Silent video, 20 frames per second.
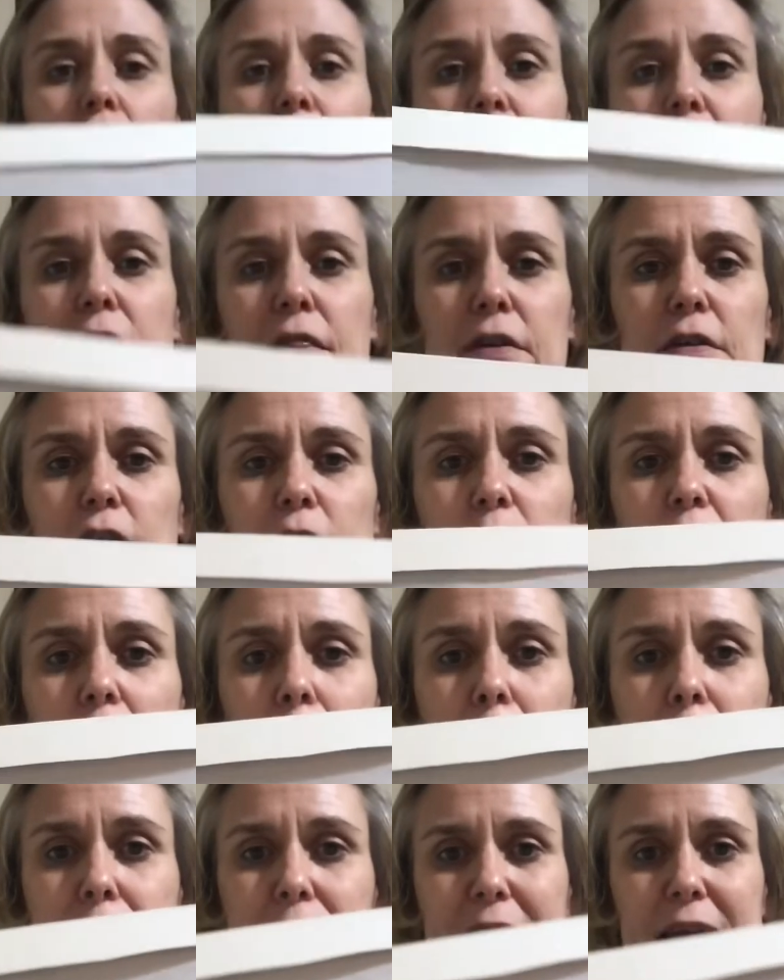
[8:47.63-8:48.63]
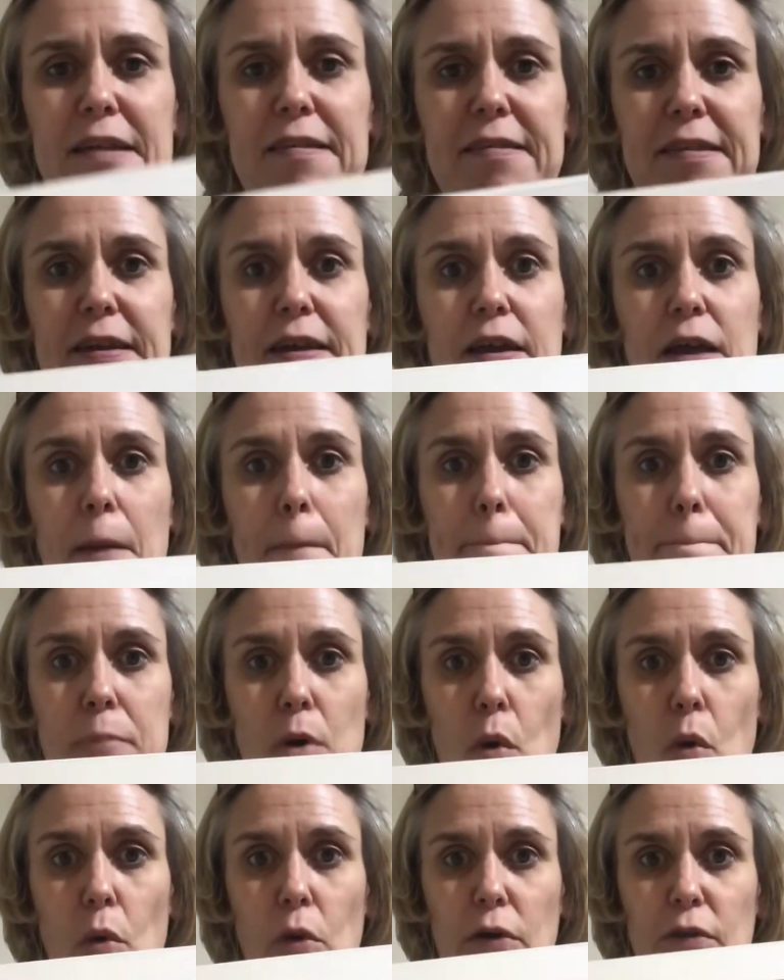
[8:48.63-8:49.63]
there's my basic
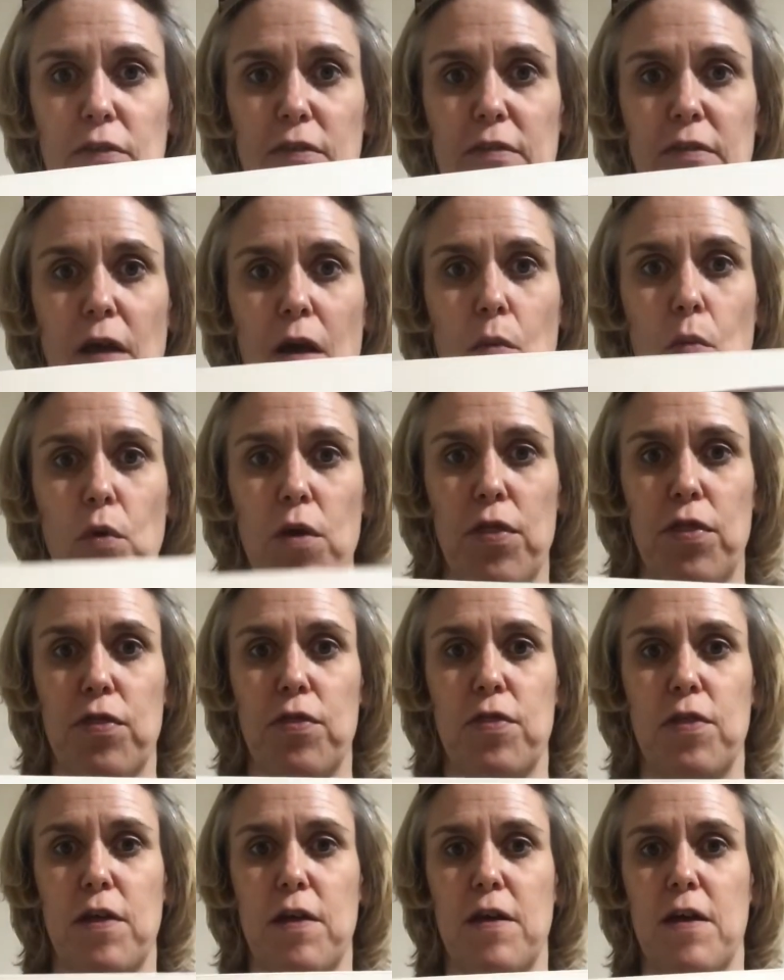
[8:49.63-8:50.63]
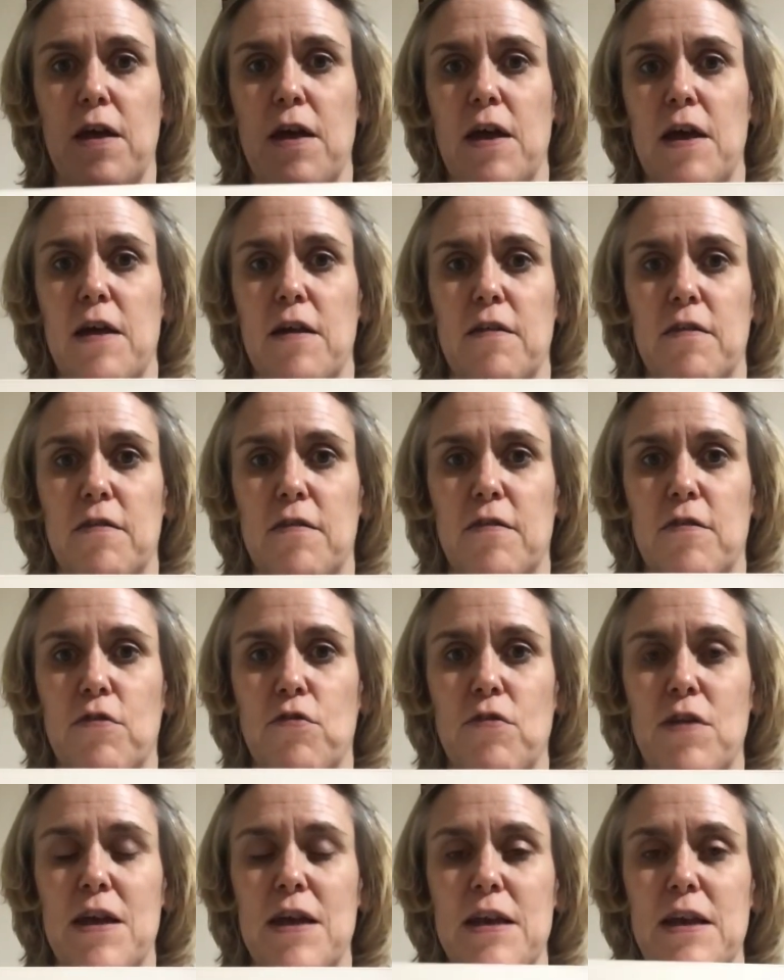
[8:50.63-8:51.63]
box with the
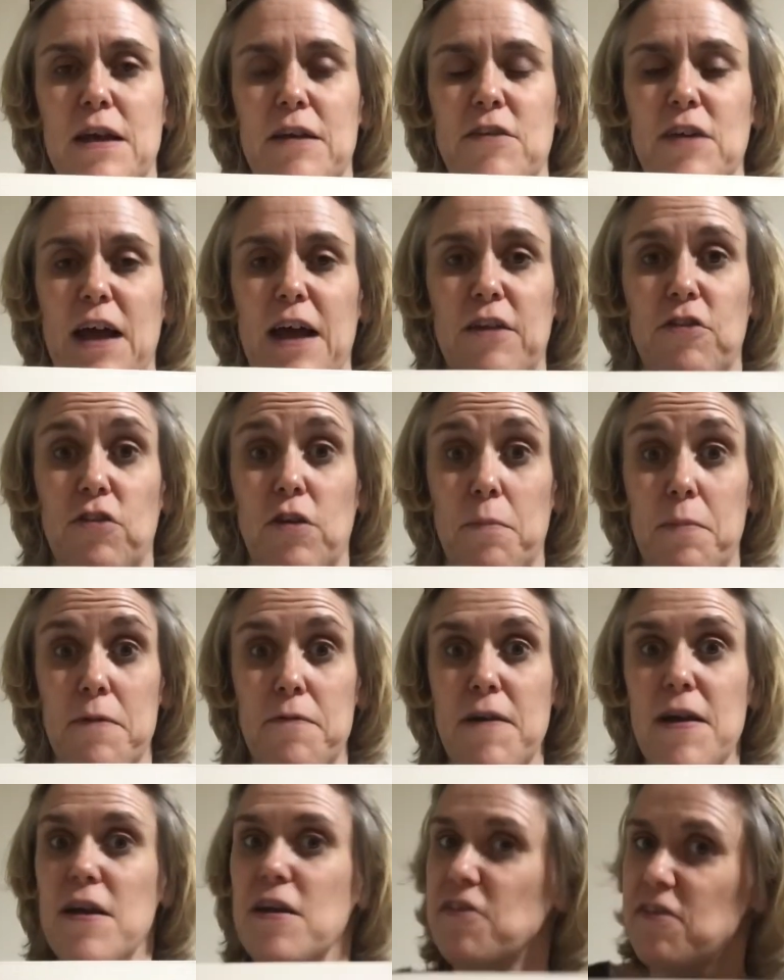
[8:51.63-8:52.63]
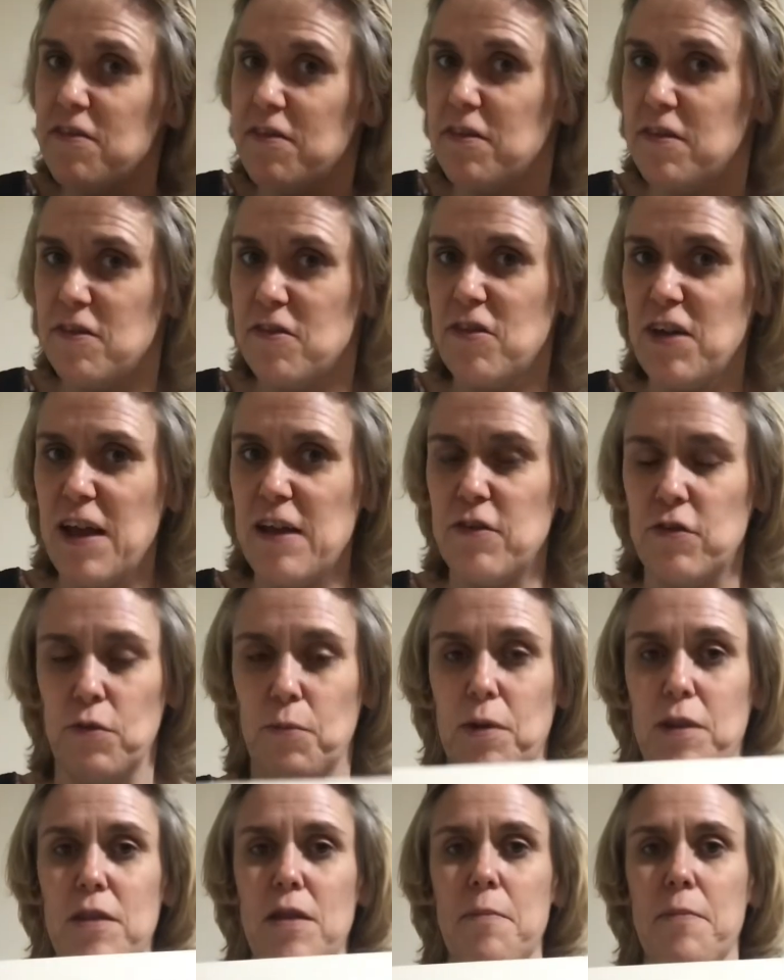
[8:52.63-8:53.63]
screen attached. Now be very gentle
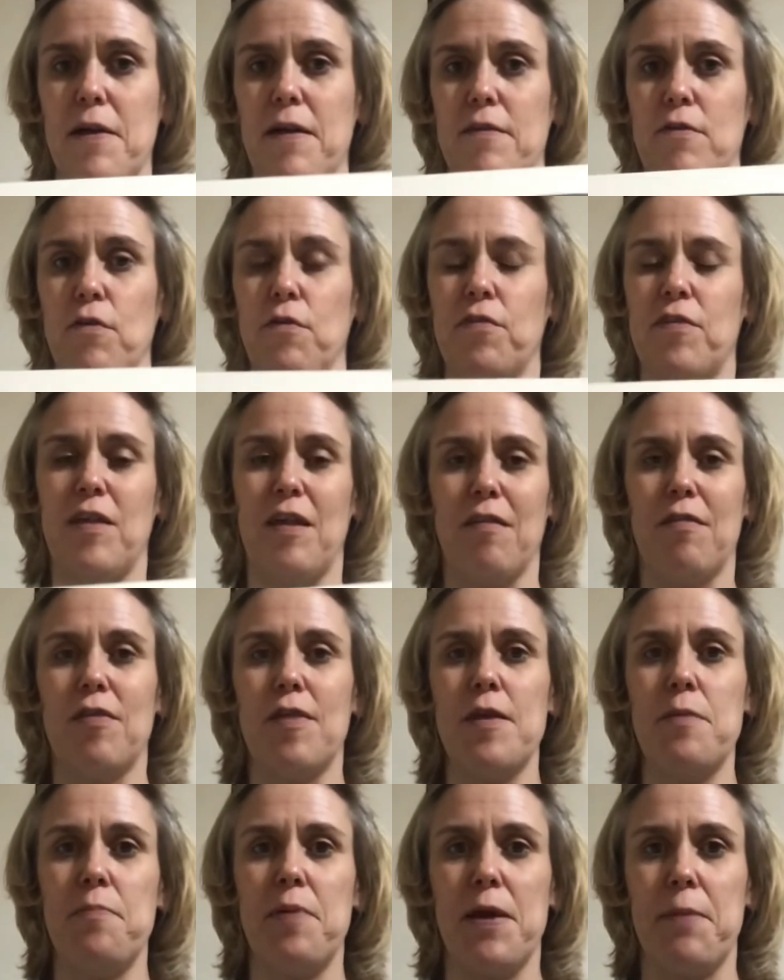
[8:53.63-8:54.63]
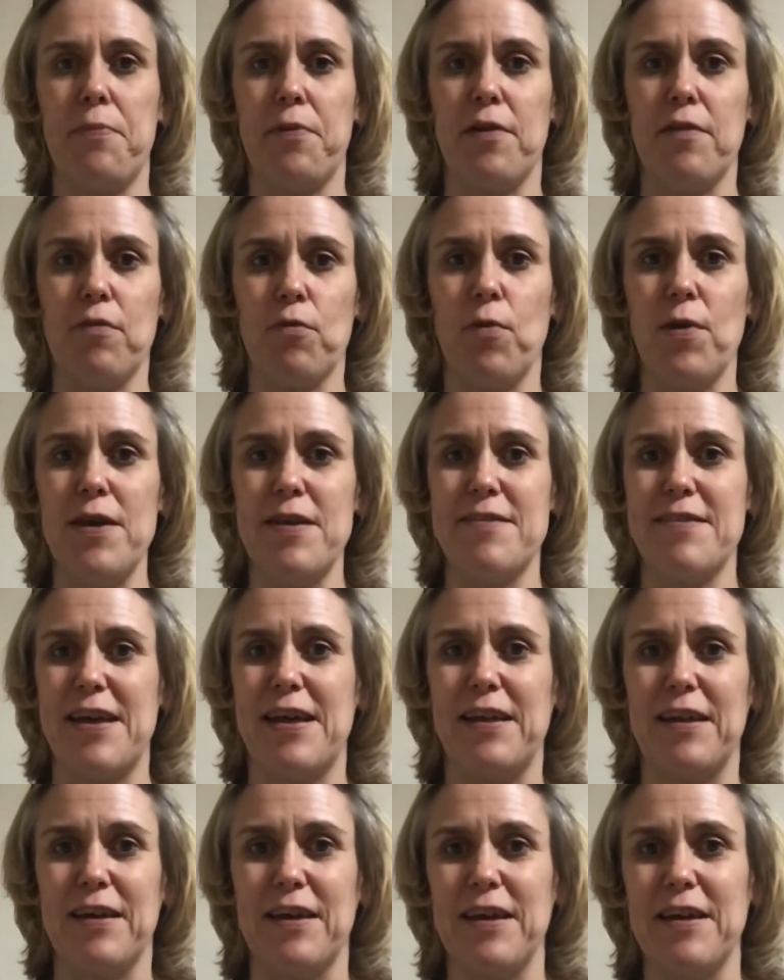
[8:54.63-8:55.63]
with it, because obviously that's thin paper, it's quite
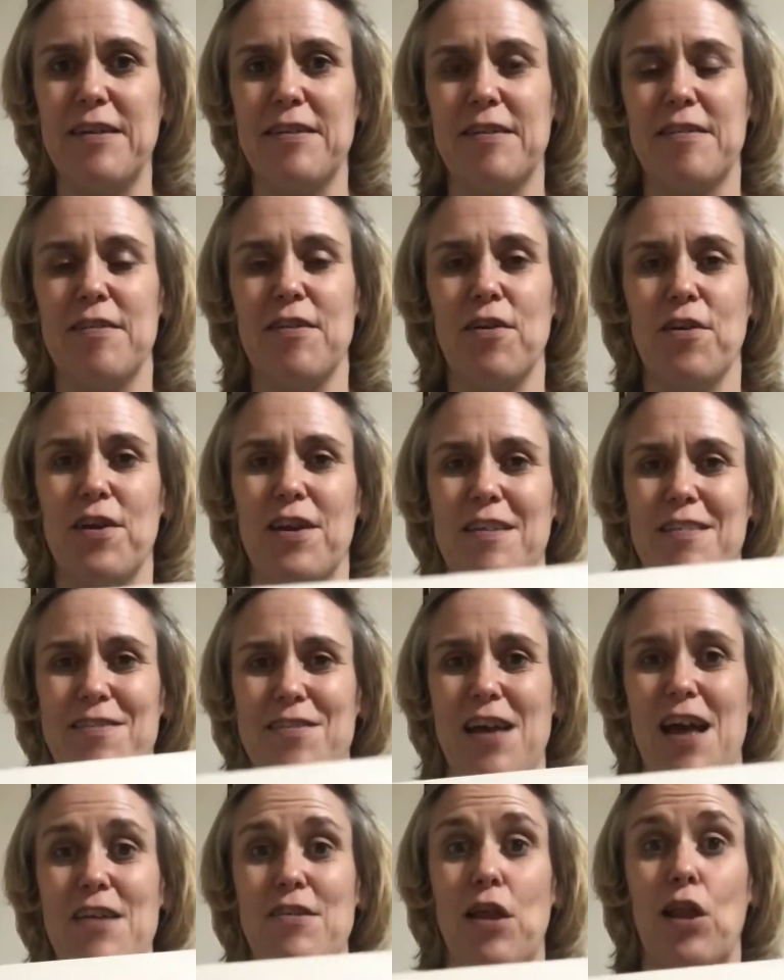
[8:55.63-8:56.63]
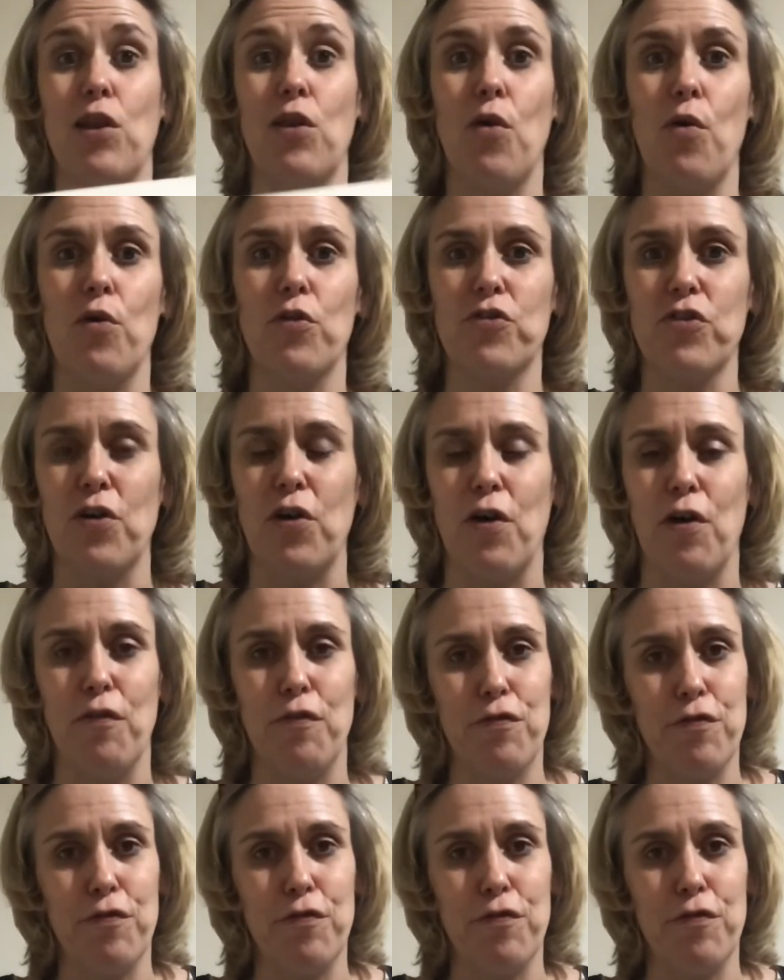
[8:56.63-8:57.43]
delicate, it's not going to stand a lot of